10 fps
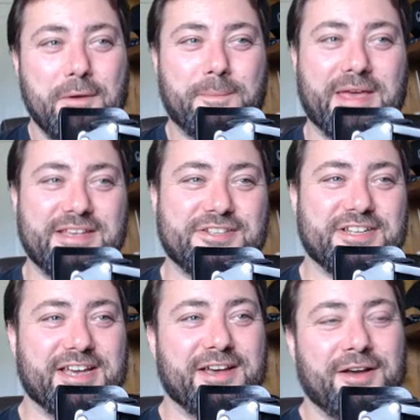Paige
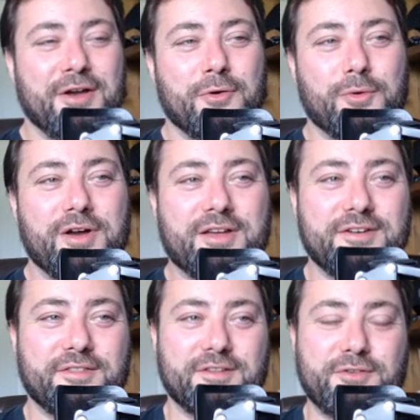dear, work
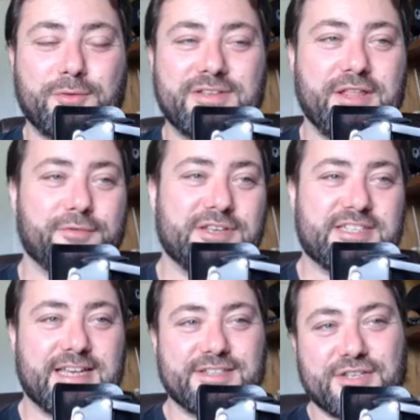another 23
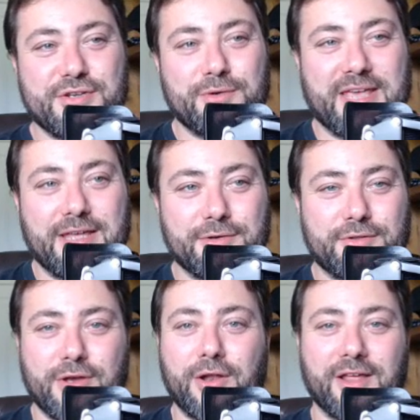cents and you'll get your
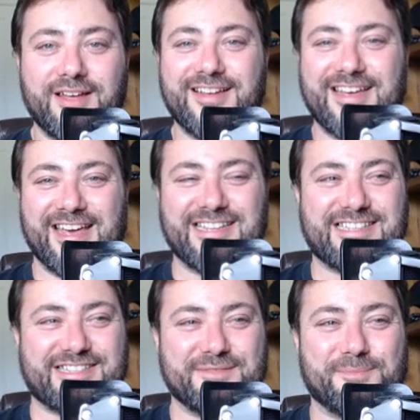dollar. It's
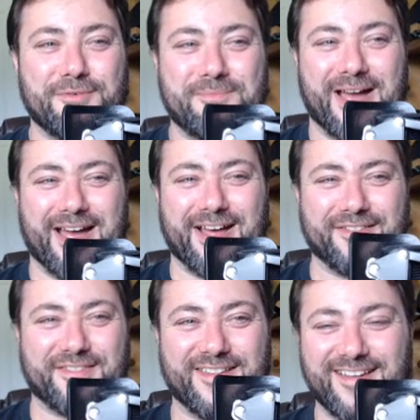simple math.